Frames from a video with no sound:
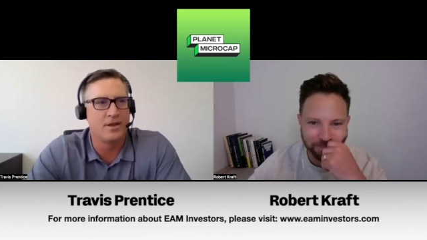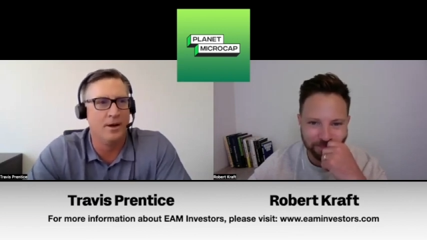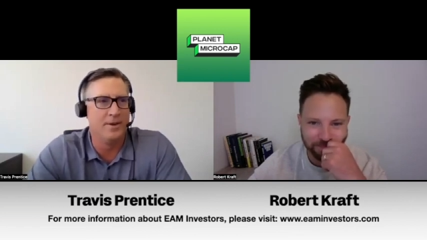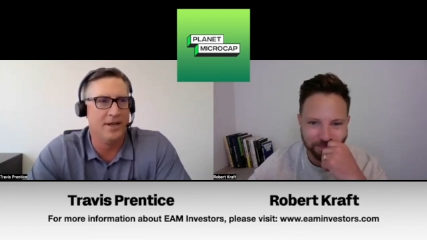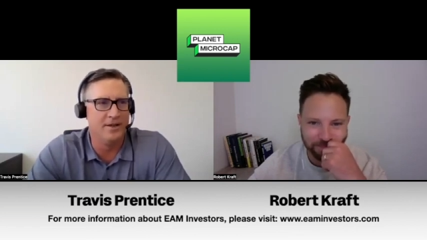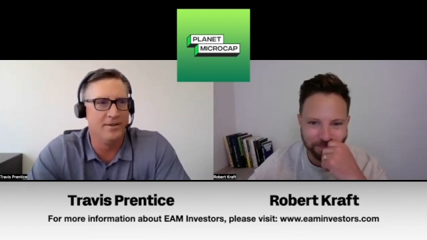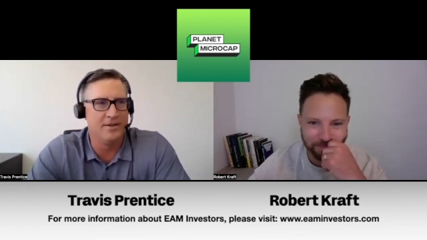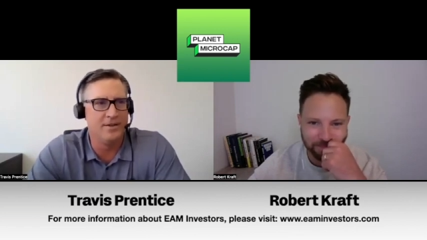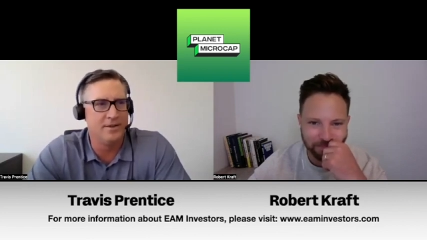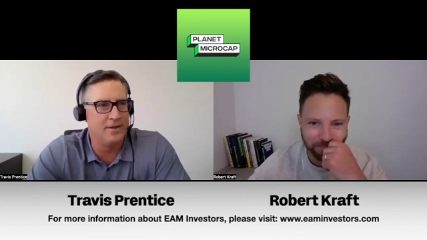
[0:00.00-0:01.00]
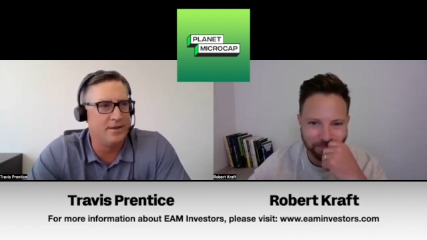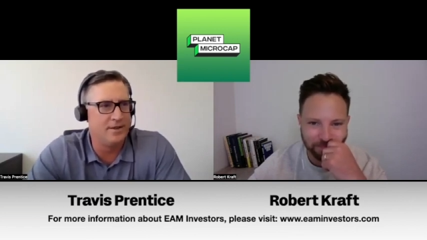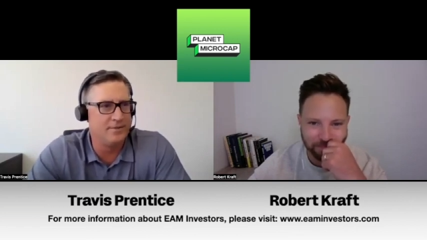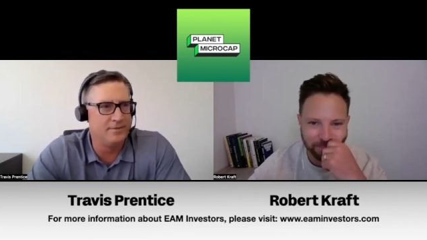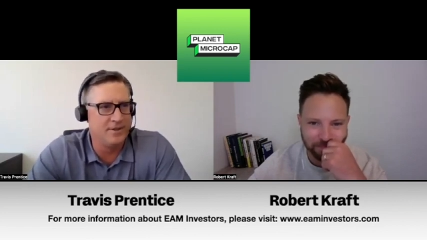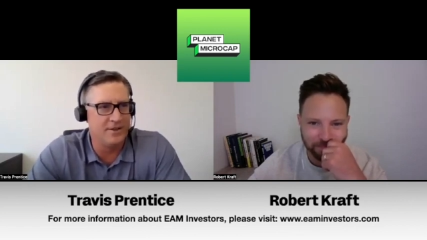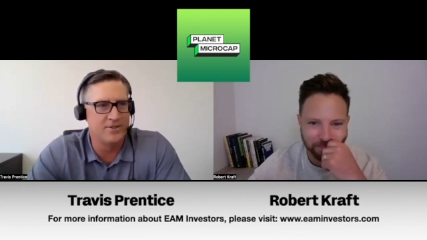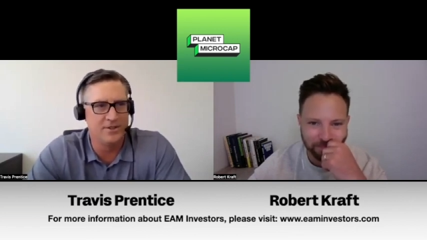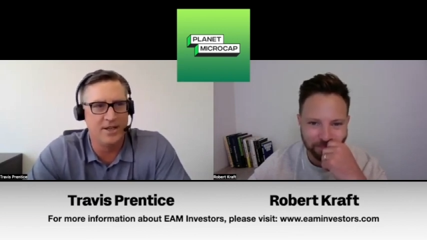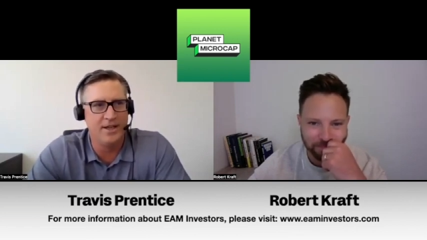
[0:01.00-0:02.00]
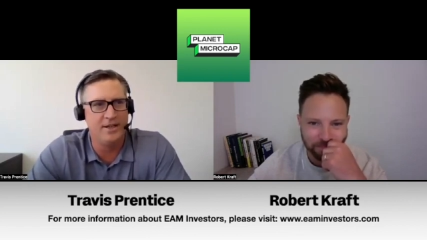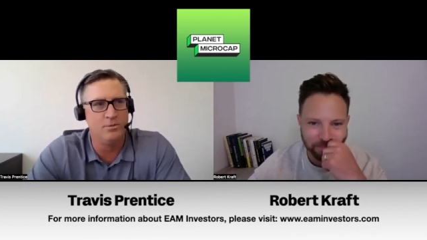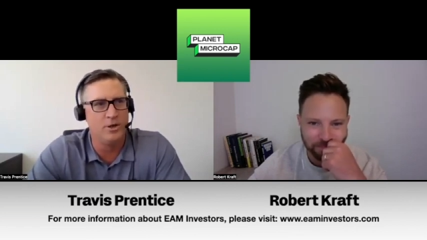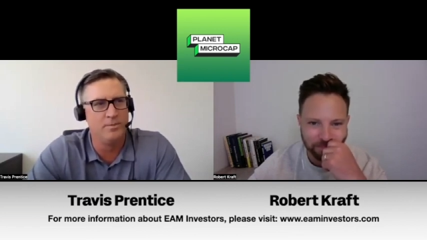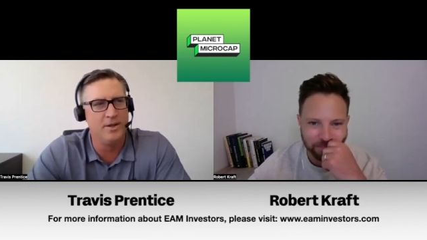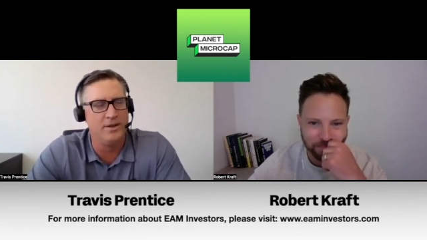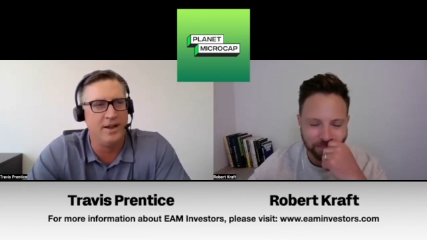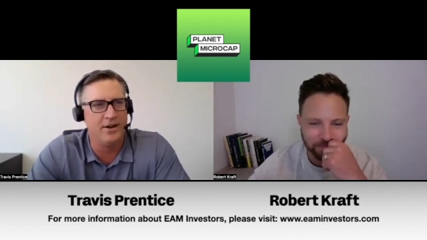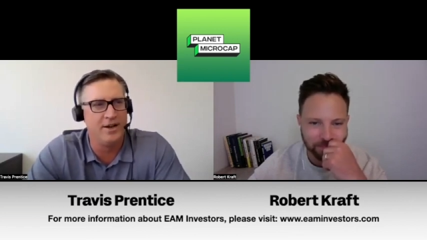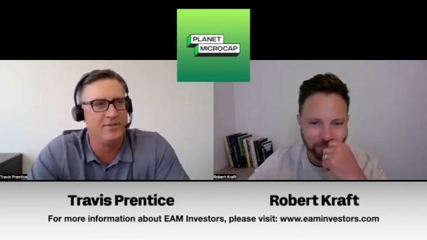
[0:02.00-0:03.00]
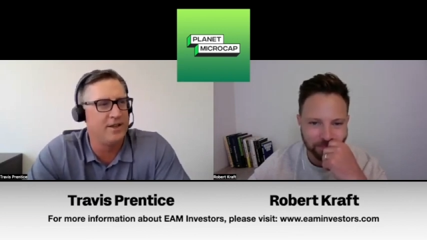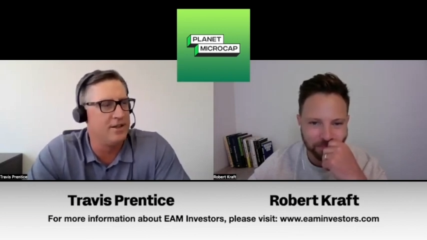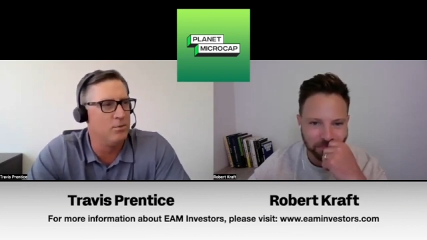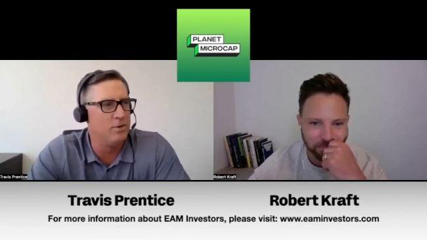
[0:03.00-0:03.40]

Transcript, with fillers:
Speaker 1: coming into uh, yesterday, it would have been in areas that you